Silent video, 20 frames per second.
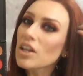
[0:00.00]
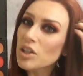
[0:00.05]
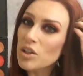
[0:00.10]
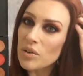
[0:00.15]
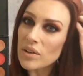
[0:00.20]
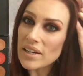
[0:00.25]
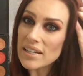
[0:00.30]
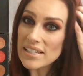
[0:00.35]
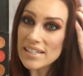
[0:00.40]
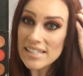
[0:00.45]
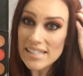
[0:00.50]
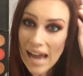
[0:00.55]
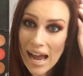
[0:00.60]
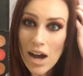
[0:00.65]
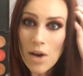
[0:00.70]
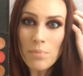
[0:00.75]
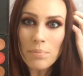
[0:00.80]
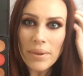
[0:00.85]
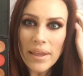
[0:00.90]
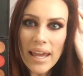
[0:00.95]
you can
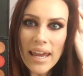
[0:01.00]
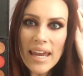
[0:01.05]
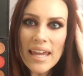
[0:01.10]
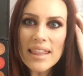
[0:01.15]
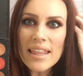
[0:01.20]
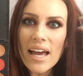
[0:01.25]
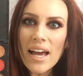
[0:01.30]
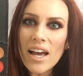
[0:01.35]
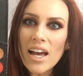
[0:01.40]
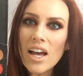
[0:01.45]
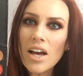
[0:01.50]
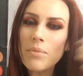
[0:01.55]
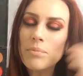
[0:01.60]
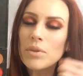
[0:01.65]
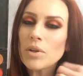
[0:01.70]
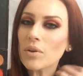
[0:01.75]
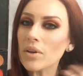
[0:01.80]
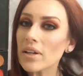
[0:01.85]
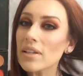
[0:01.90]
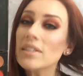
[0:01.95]
downplay
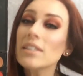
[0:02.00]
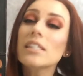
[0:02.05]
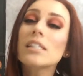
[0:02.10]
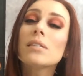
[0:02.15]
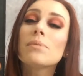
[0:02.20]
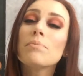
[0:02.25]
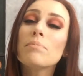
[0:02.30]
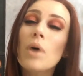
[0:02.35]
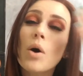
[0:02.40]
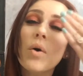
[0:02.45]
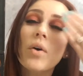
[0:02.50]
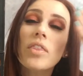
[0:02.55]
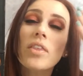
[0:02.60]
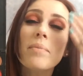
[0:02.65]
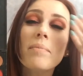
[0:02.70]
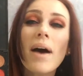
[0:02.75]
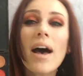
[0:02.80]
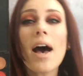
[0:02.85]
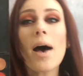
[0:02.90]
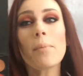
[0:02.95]
them, you can smoke
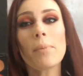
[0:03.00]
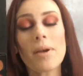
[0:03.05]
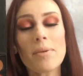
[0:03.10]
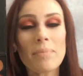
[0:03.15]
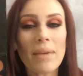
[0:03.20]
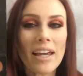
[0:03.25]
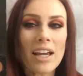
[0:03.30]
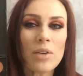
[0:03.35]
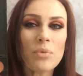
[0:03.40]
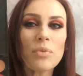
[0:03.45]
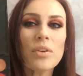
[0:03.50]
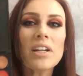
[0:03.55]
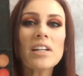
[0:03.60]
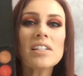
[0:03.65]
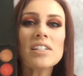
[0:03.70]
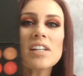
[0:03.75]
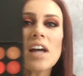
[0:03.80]
them up and make them real